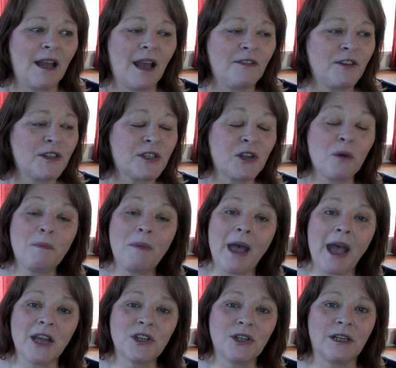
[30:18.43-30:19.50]
feel so
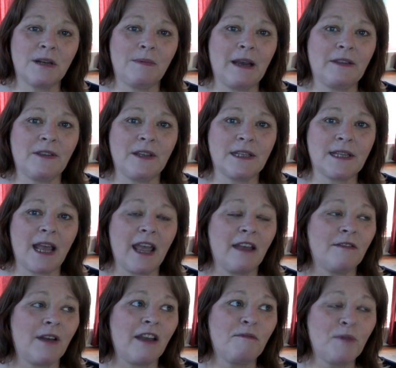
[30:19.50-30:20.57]
passionate about this. I
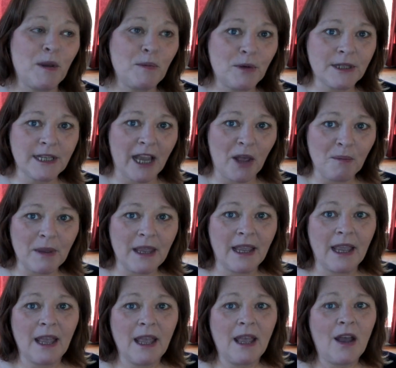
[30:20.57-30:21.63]
have people tell
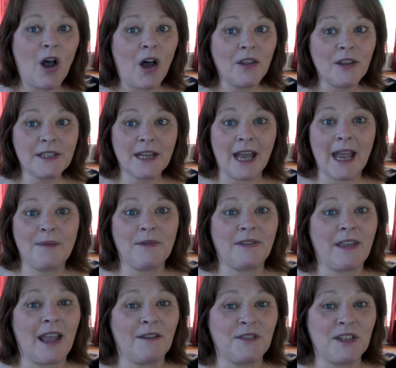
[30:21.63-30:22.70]
me all the time
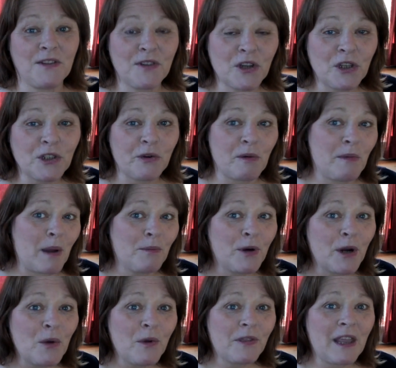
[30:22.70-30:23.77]
that they have difficulty
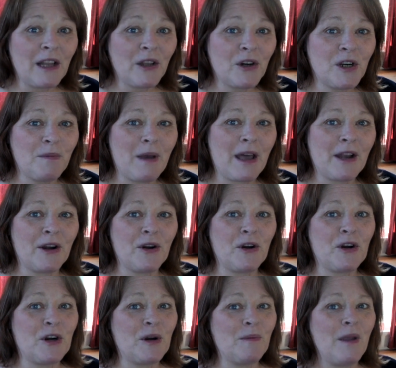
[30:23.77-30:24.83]
remembering what they learned about an
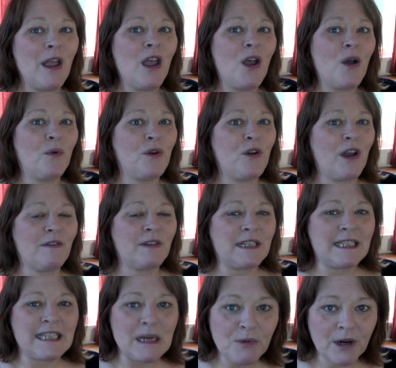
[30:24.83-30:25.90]
herb. When you have a
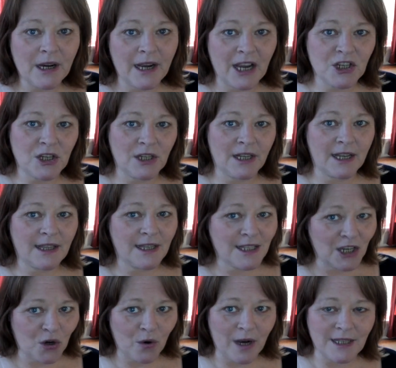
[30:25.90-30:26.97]
deeper connection like
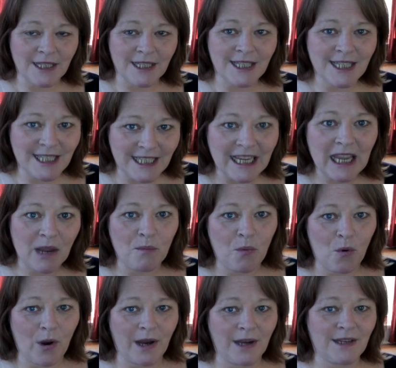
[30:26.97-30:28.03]
this, it creates a sticking
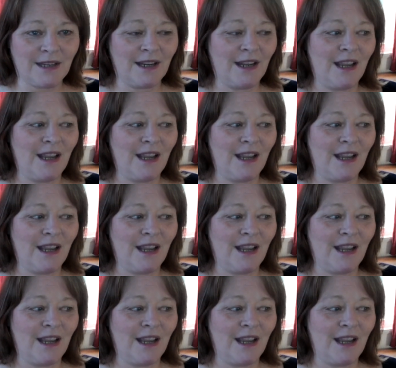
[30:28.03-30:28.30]
point,